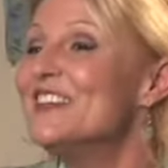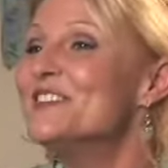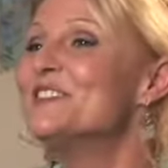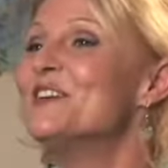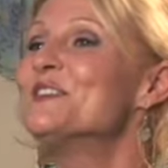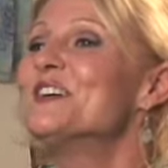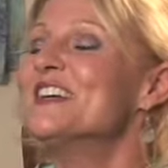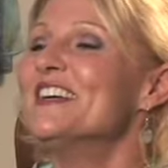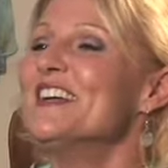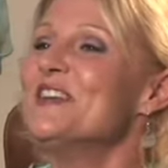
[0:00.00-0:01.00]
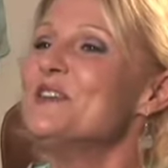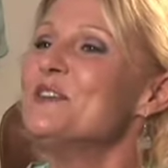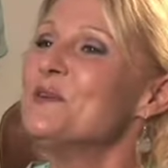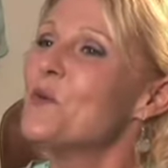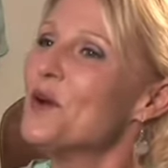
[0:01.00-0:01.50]
So
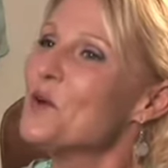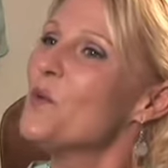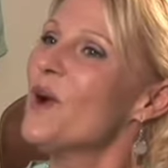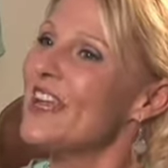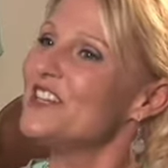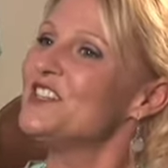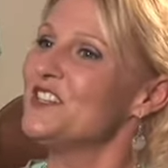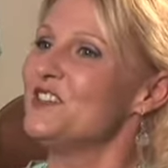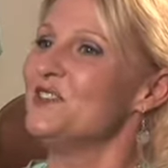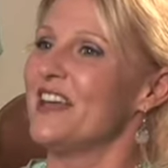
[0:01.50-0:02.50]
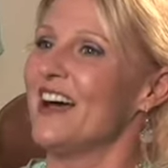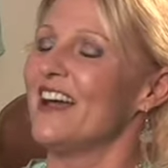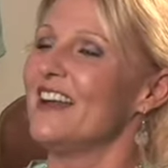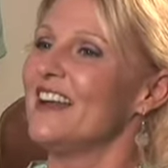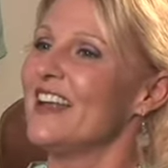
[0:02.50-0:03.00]
you want to wait to do that